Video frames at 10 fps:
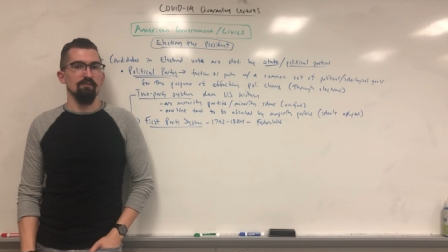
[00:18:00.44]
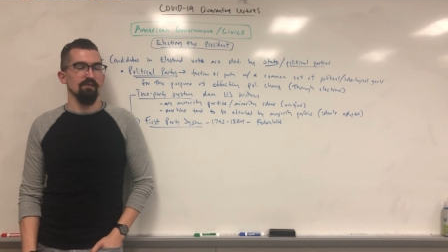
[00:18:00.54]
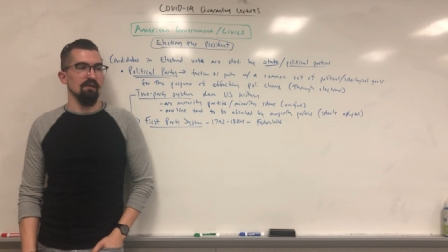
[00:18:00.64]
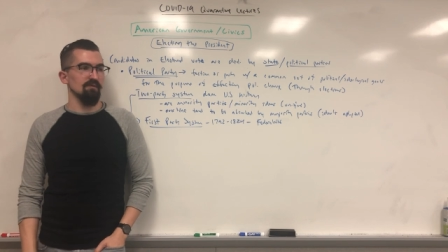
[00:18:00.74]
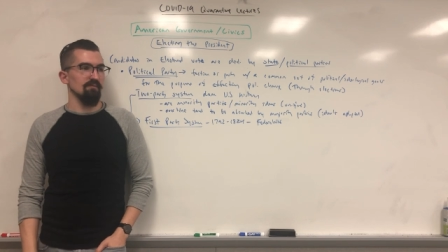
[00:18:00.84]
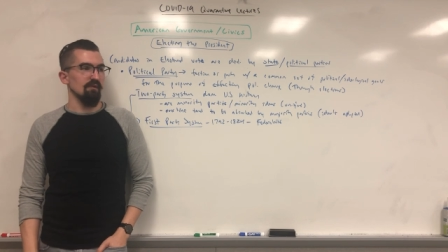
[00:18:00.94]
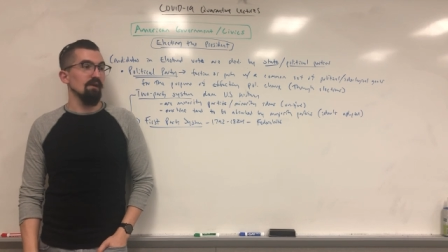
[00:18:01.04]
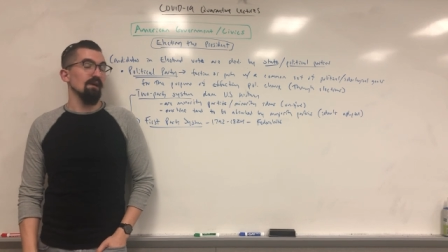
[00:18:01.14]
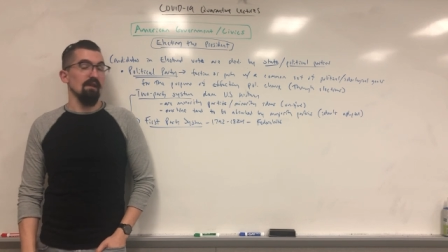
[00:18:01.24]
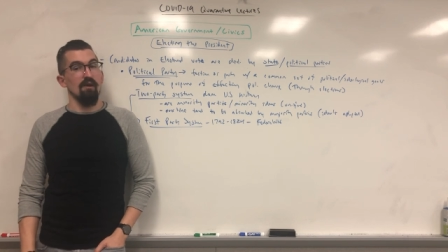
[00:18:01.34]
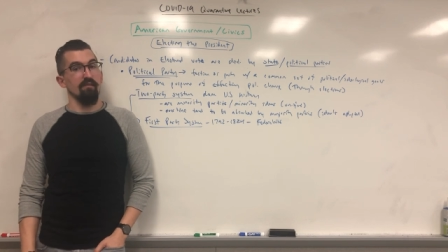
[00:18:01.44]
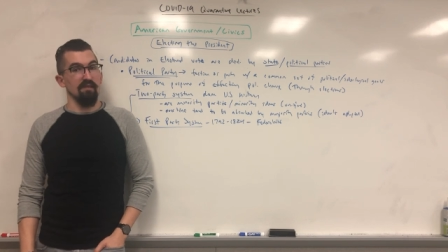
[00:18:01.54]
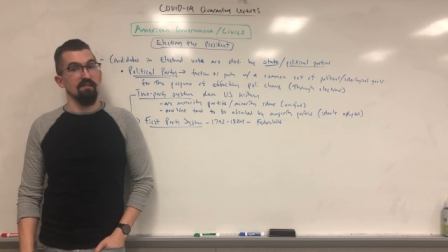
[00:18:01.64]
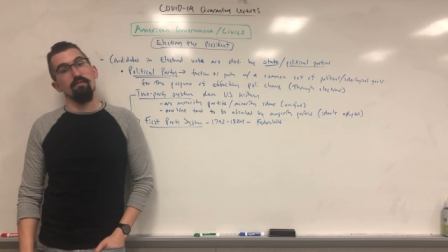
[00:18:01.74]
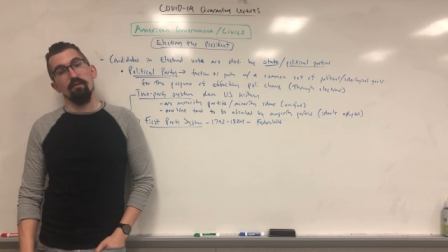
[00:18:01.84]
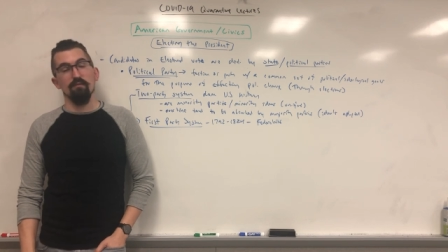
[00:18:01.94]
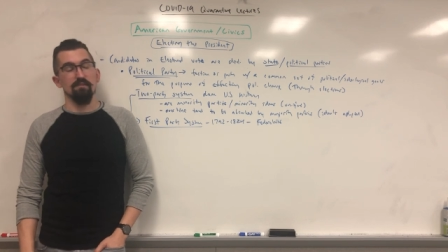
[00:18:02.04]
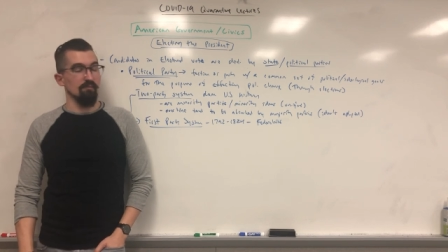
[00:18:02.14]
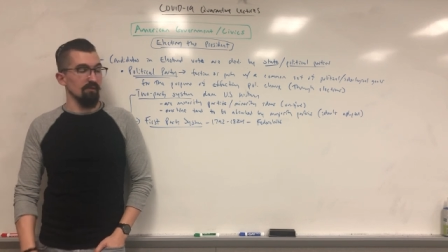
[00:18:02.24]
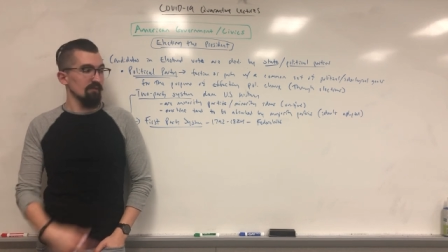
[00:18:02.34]
that we talked about. And a lot of
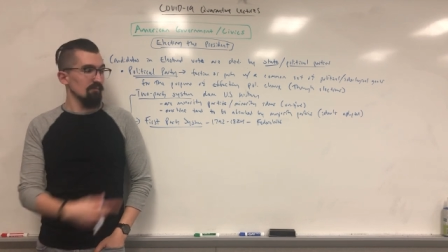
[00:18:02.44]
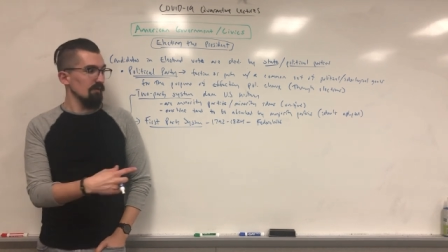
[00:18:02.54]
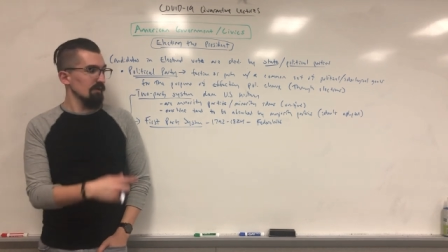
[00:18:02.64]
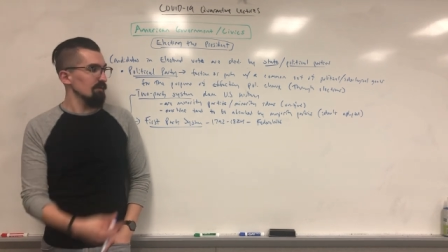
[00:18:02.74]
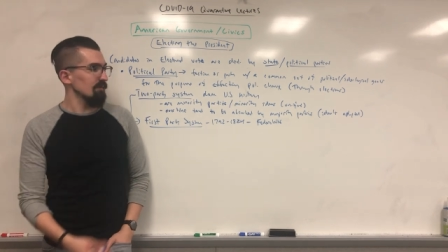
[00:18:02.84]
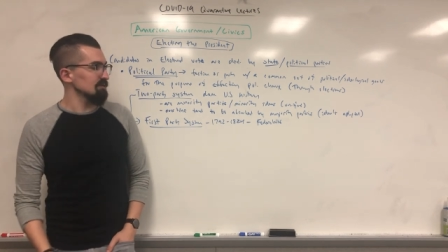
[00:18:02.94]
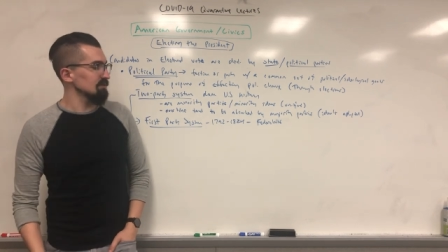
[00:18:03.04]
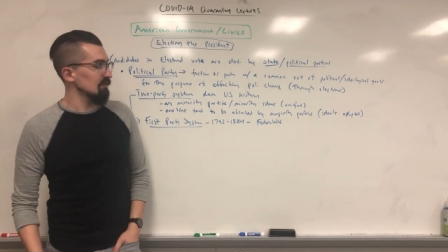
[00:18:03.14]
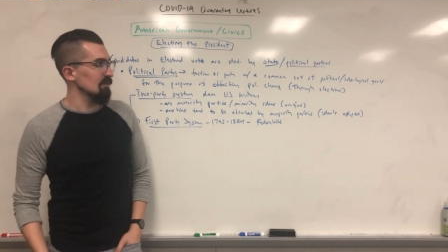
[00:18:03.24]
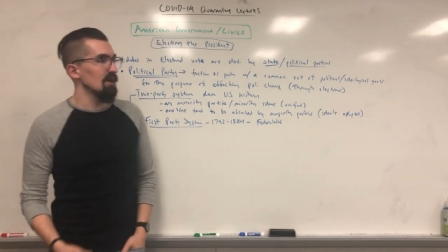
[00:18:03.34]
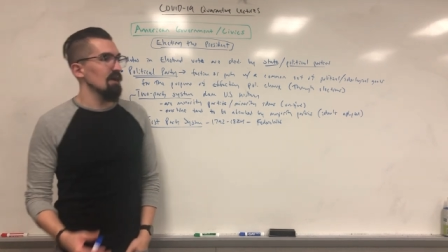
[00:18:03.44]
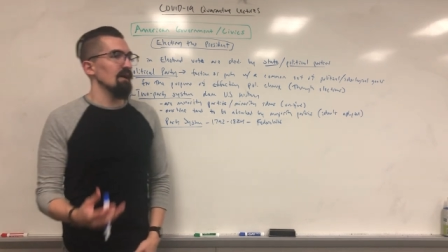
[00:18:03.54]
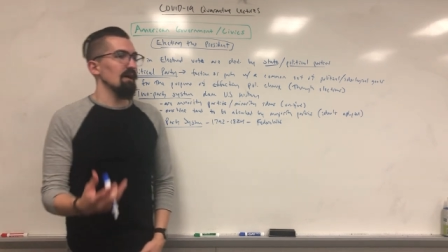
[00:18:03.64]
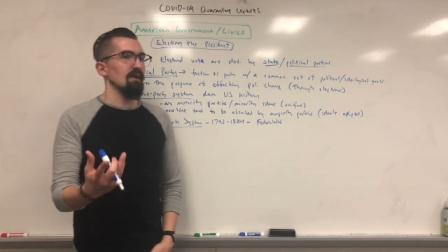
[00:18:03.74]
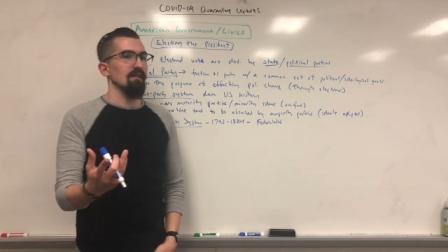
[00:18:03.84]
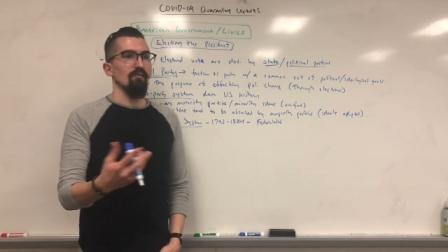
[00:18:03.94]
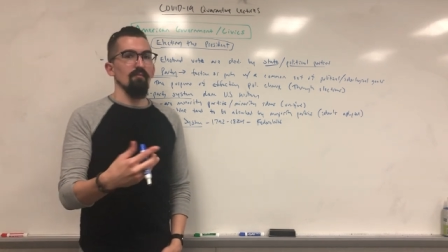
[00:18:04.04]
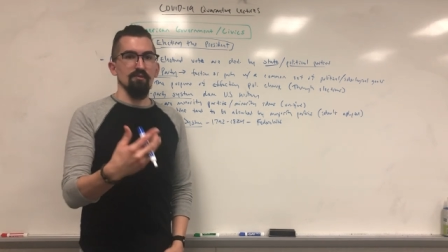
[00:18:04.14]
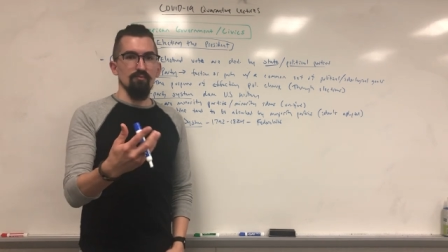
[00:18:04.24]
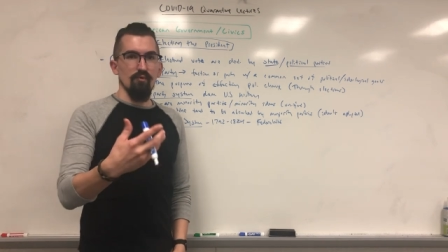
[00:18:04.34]
anti-Federalists were the other party I'm going to mention here. And they were
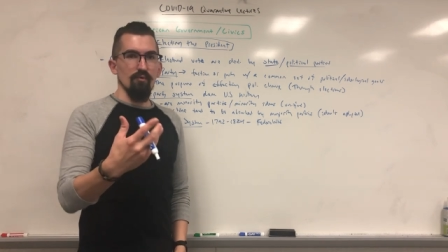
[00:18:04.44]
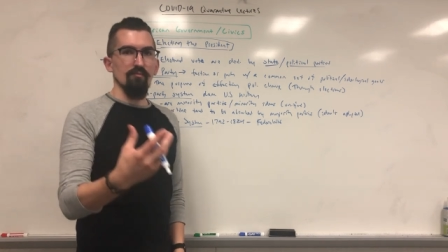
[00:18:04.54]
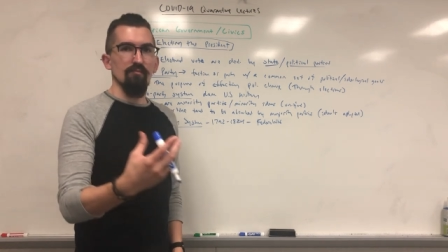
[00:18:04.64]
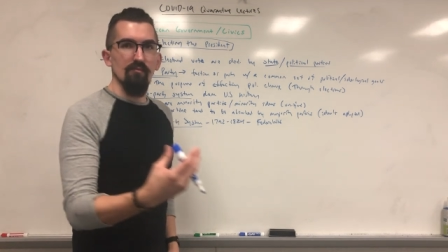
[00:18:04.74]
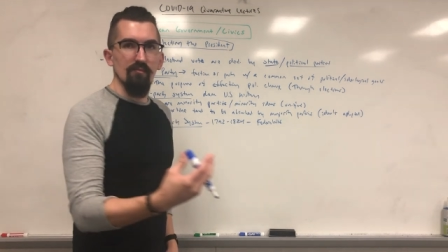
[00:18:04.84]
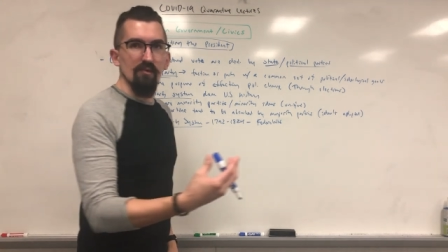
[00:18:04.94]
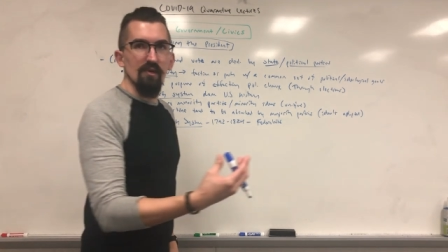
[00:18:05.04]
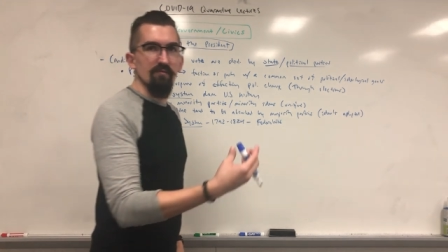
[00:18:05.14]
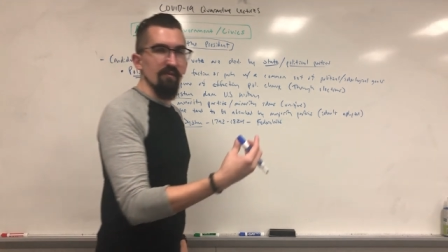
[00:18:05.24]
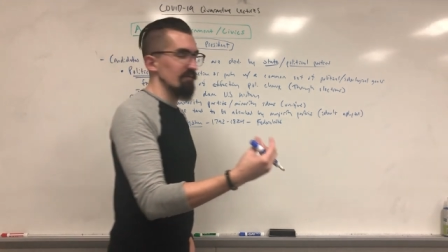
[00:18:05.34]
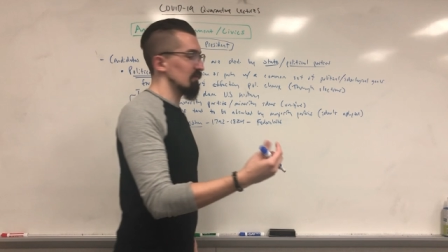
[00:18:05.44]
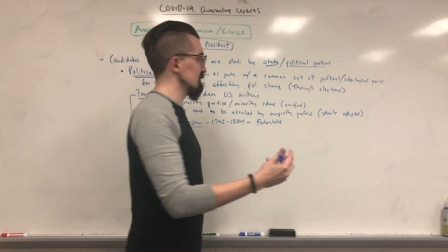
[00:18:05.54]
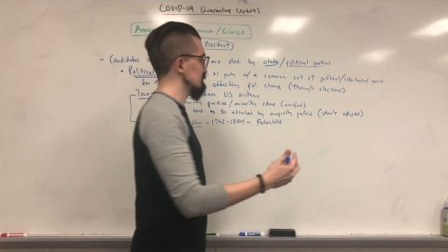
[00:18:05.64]
much more in favor of a